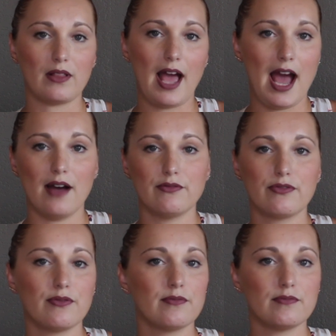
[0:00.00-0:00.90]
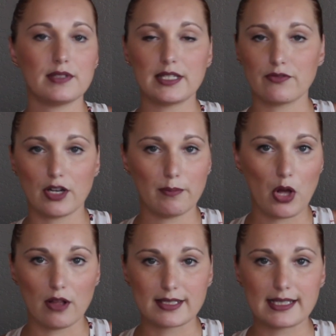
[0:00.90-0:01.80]
will have different
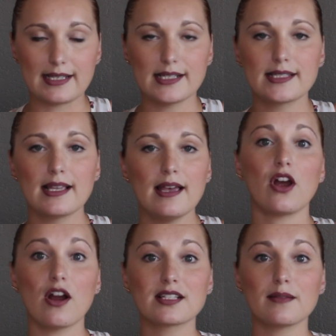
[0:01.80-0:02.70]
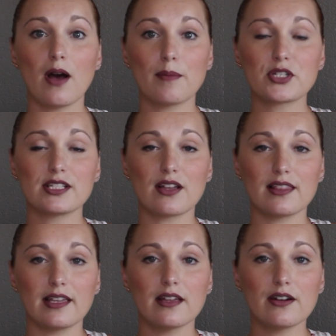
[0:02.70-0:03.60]
policies. There are some options
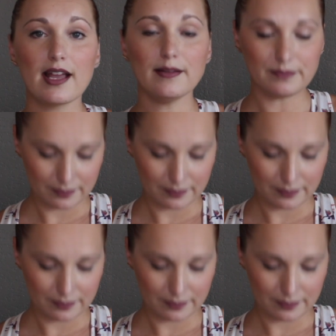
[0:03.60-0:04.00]
on the internet.